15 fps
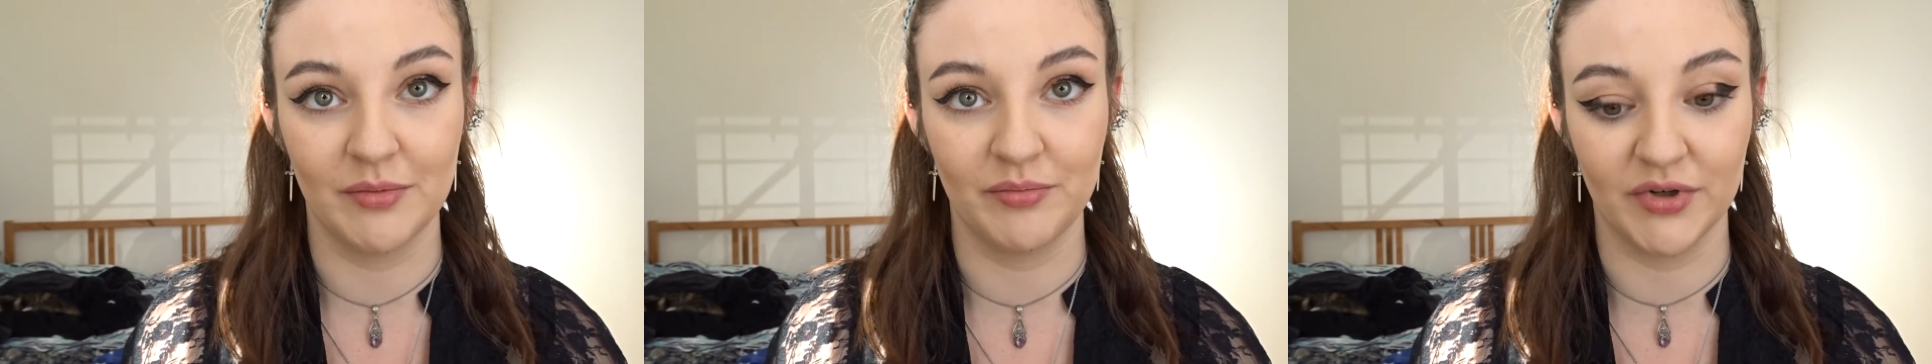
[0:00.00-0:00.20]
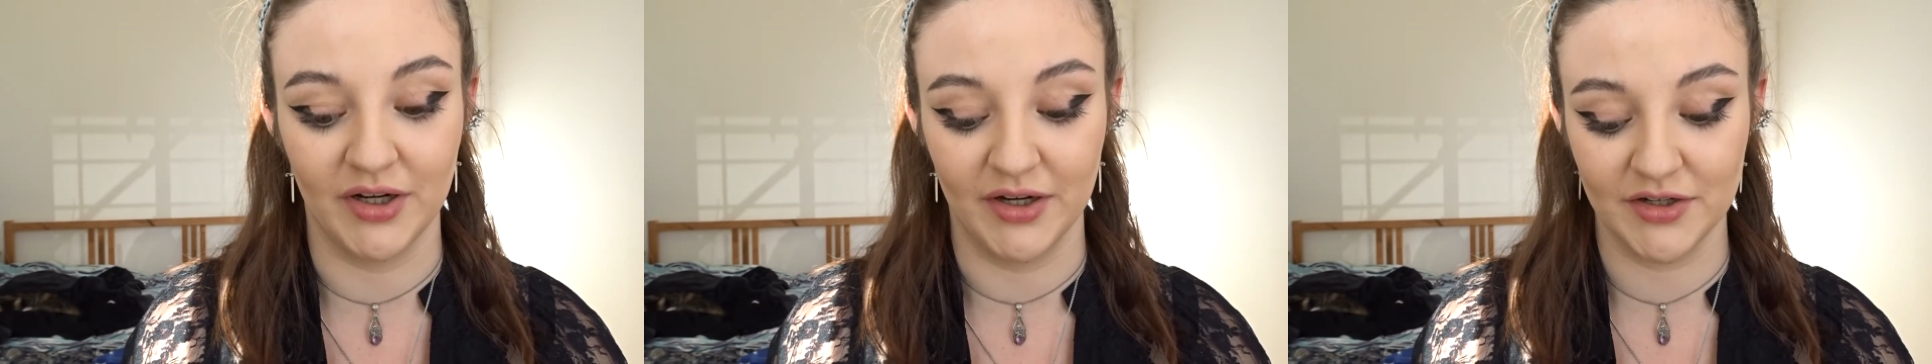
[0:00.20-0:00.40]

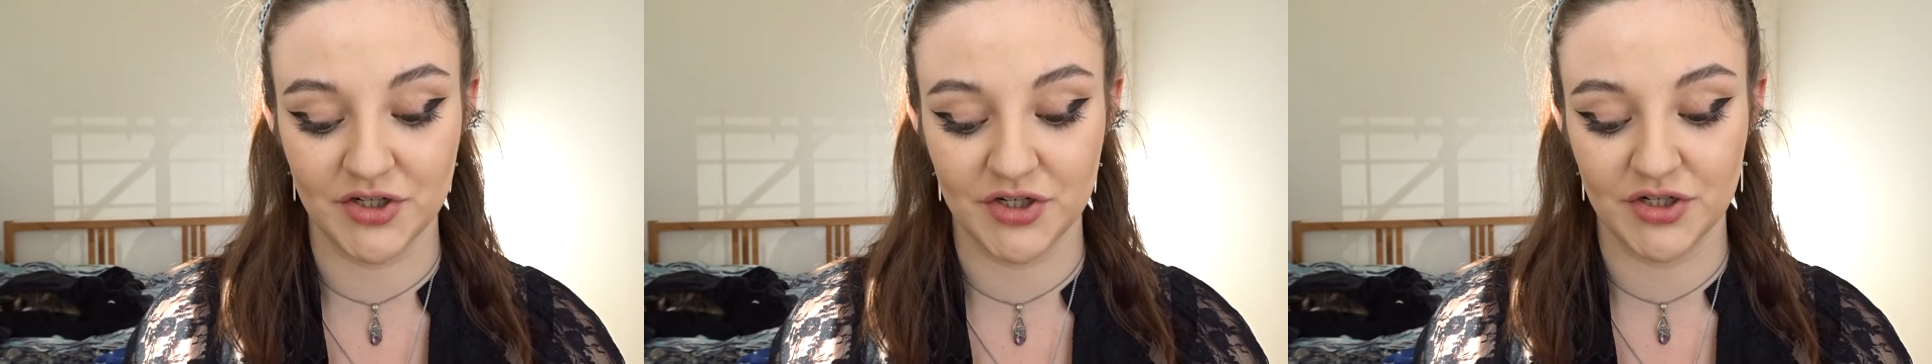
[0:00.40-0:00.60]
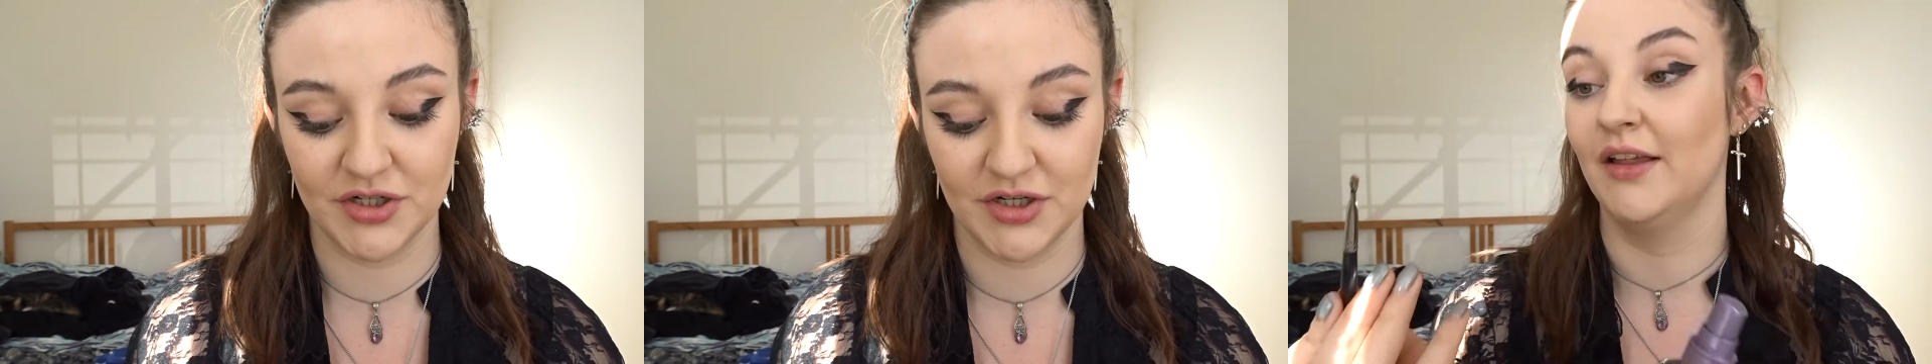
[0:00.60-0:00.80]

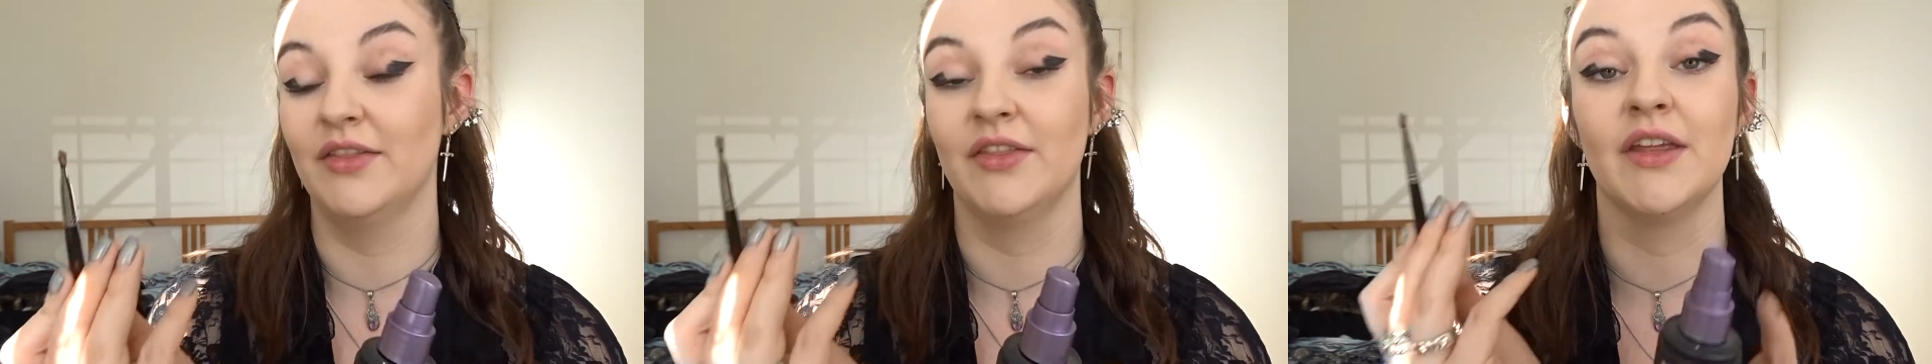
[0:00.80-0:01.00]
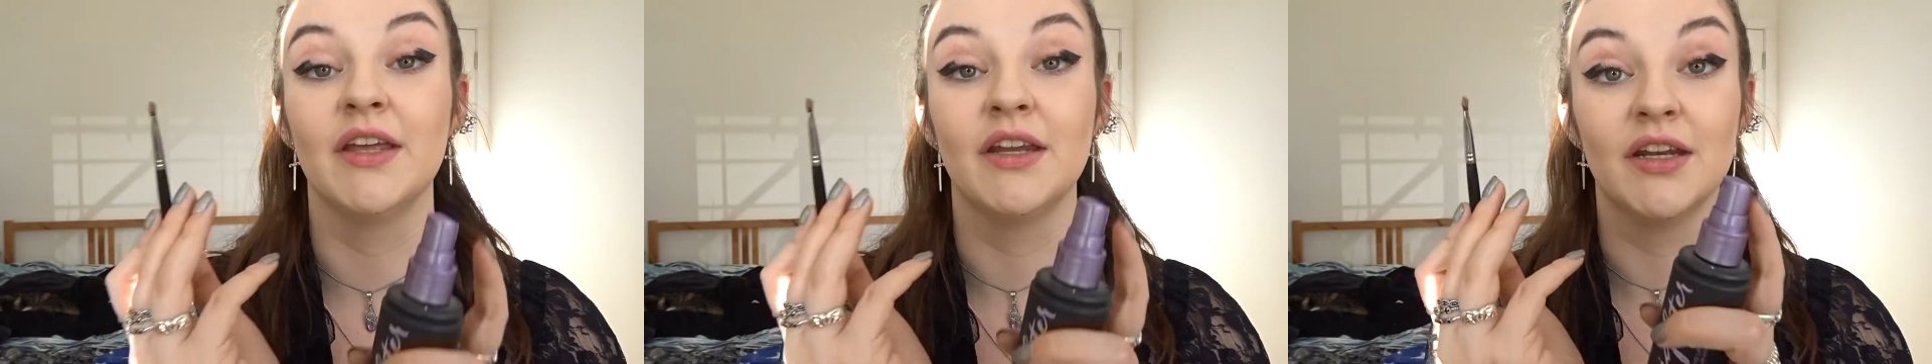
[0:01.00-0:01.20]
brush
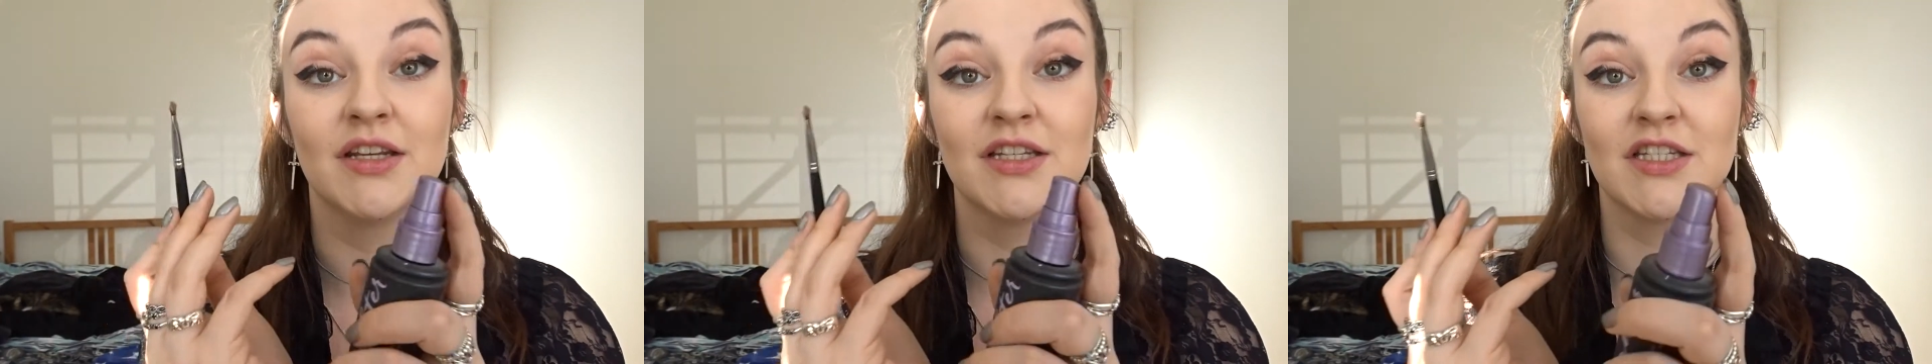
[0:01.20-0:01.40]
and then